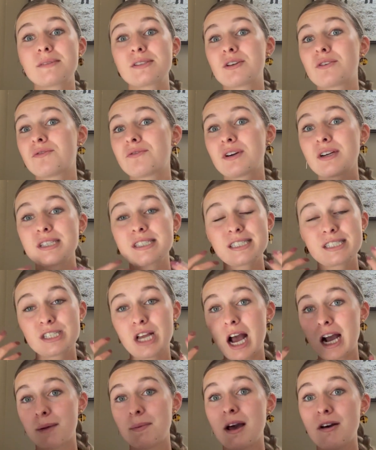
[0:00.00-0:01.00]
So first
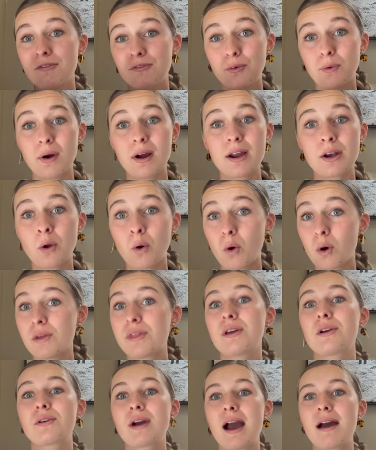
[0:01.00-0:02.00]
talk about for and
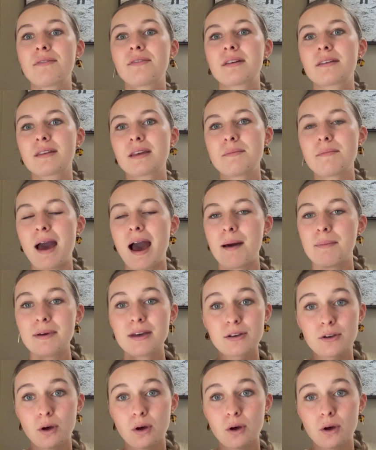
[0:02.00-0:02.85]
orthographically map it.